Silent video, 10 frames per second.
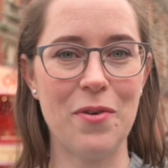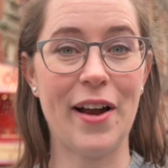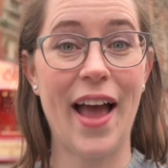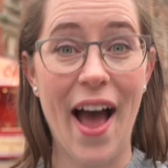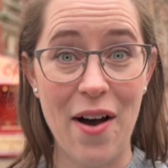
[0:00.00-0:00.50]

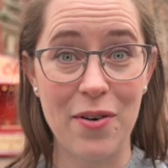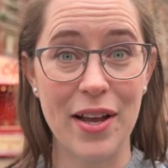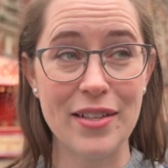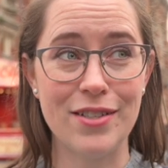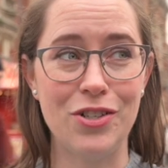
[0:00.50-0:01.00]
work
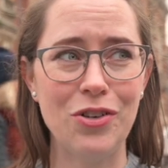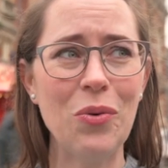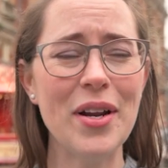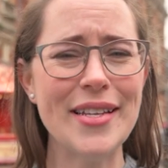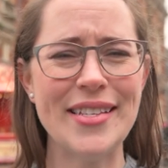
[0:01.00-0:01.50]
out, do you
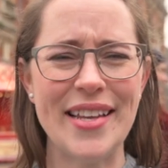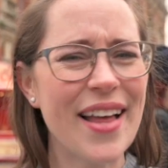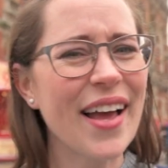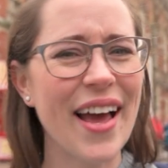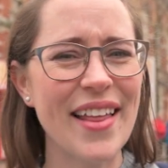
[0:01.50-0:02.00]
want to see
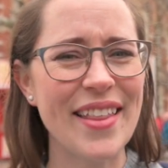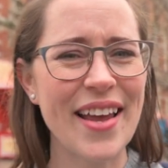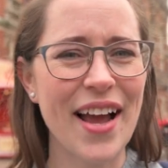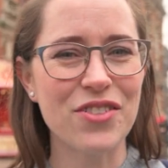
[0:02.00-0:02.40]
that kind of thing?